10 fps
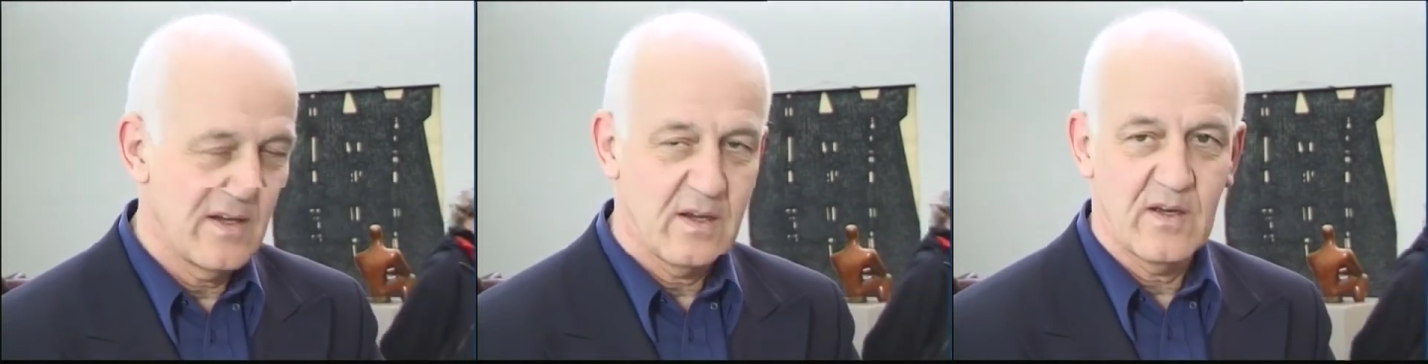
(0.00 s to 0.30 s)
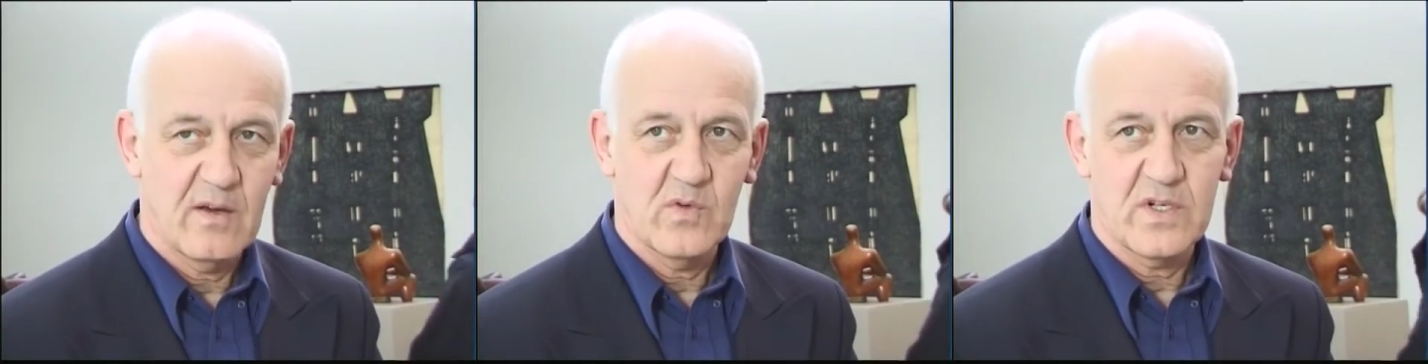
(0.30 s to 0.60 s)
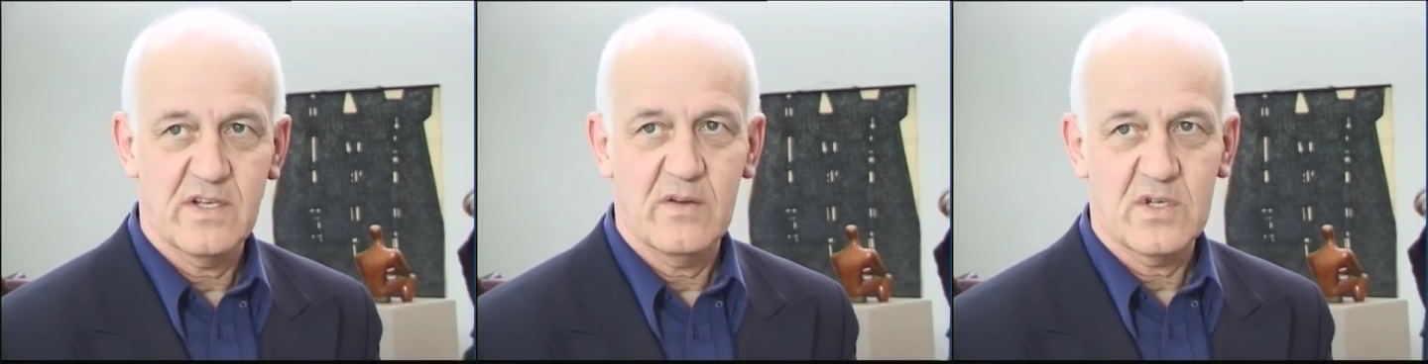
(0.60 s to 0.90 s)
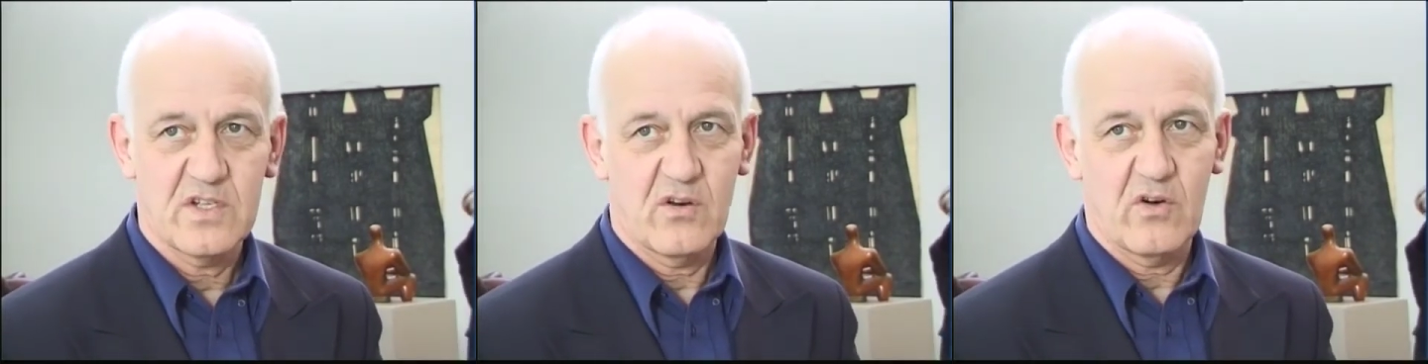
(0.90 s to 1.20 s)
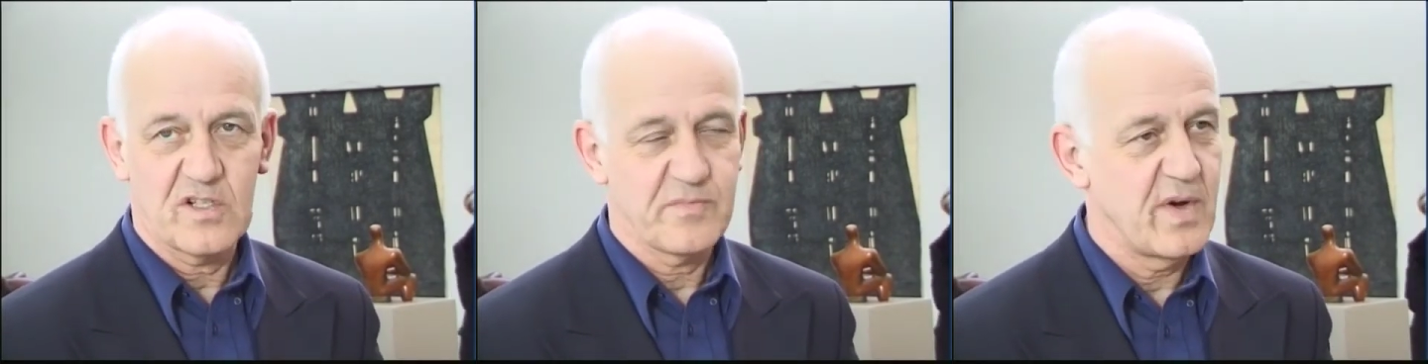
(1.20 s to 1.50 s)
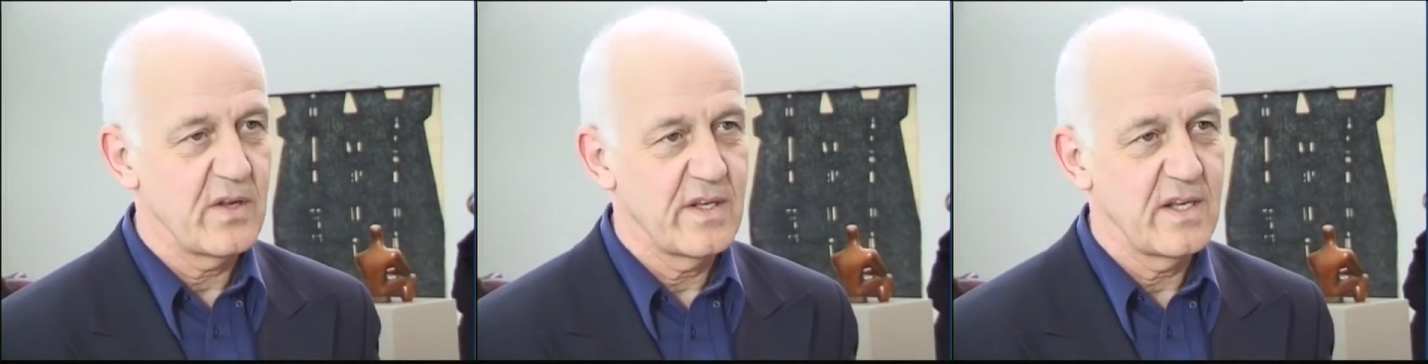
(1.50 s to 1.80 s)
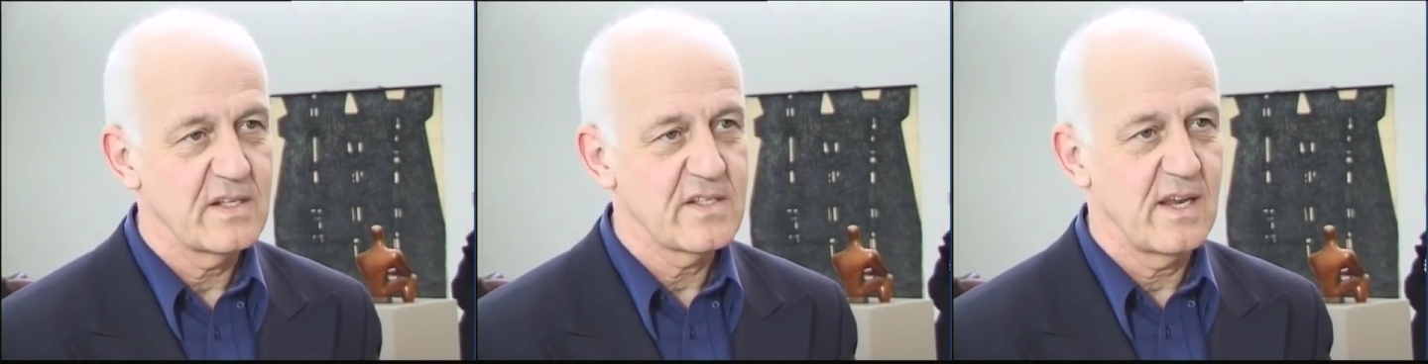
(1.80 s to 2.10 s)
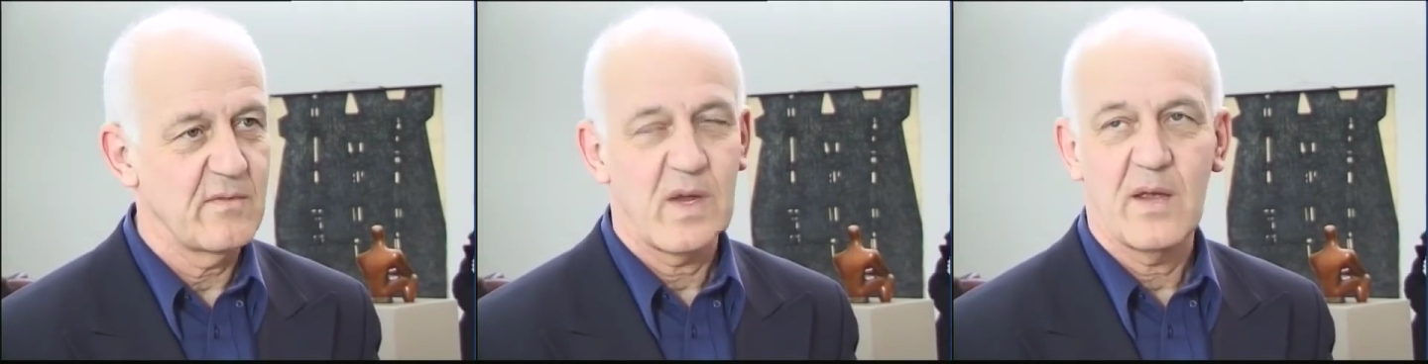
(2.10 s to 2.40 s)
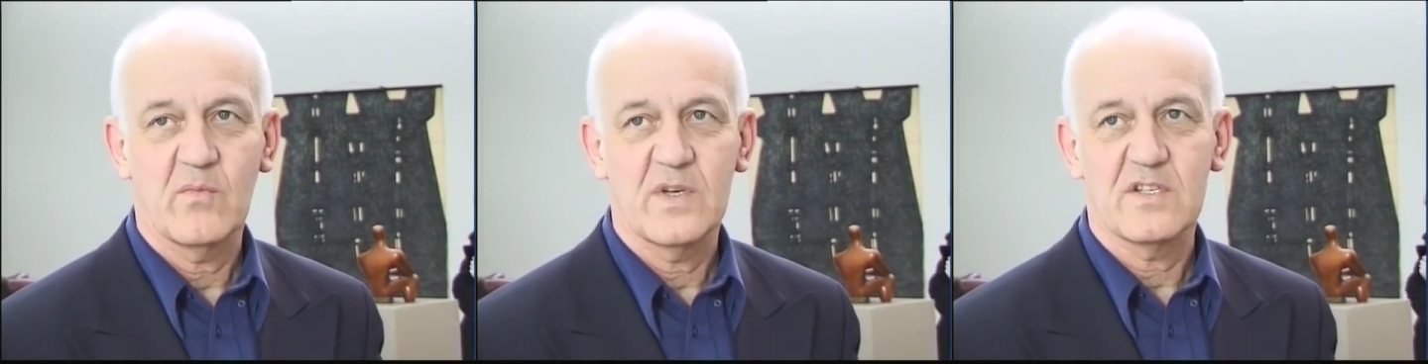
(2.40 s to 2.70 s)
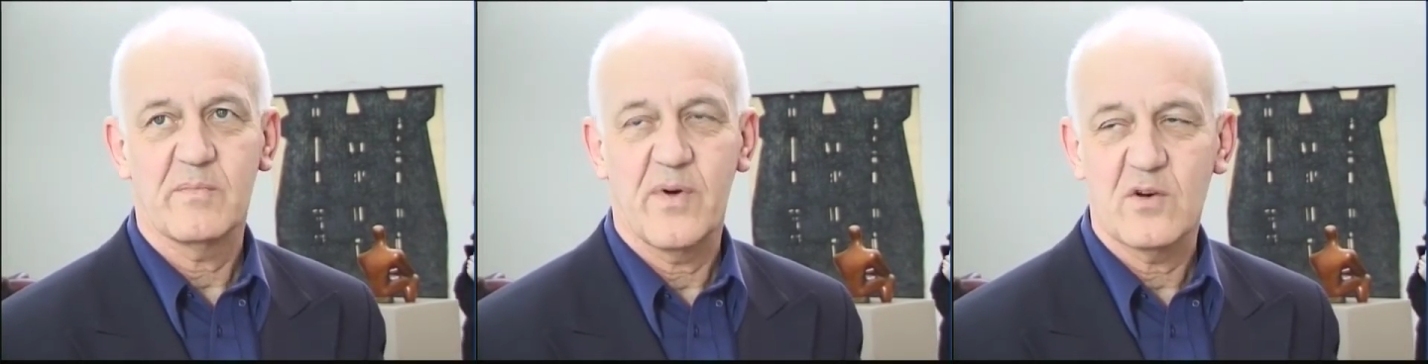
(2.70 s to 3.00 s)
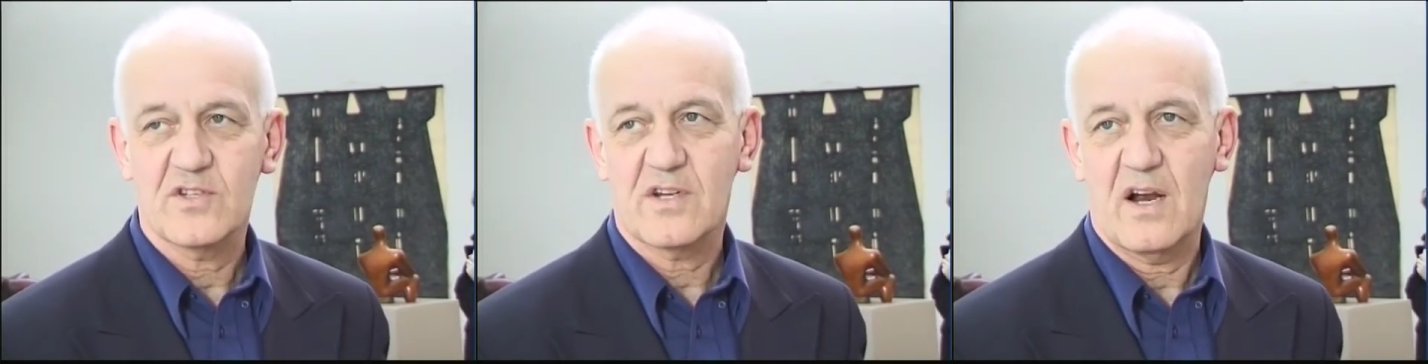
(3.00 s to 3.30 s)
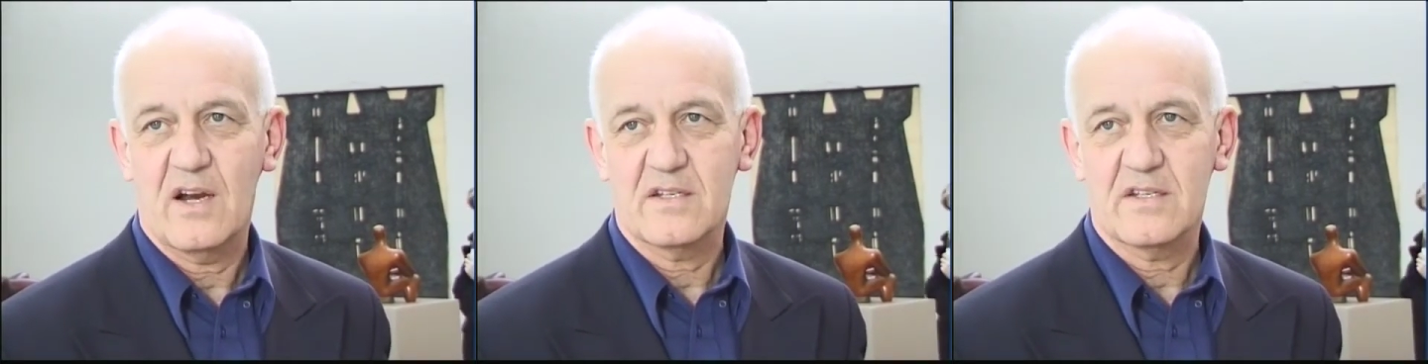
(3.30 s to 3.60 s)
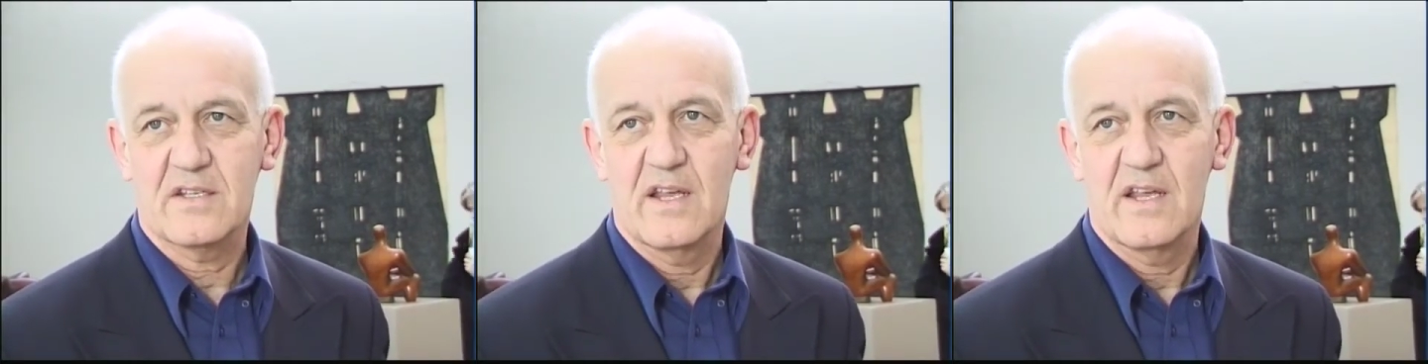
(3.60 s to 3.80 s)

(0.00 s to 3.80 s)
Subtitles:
with the correspondence and with the postcards.